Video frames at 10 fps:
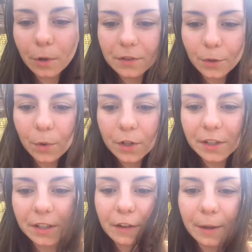don't want
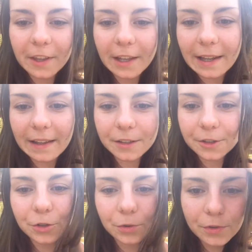to give up their leather
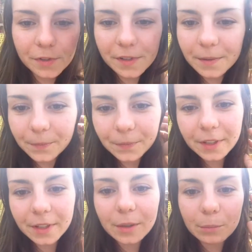shoes
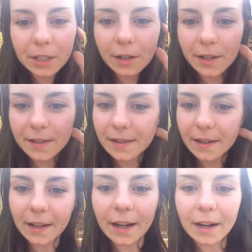because
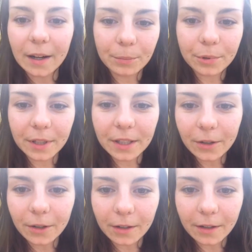they are pretty
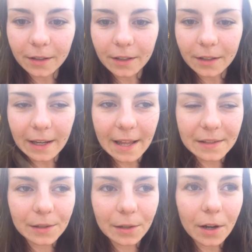or
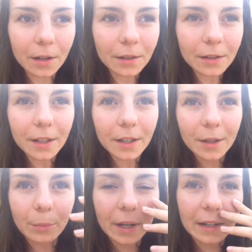last long.
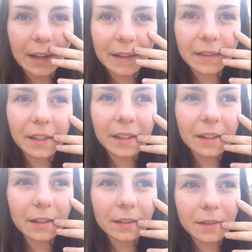But I think
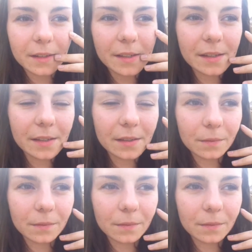this is.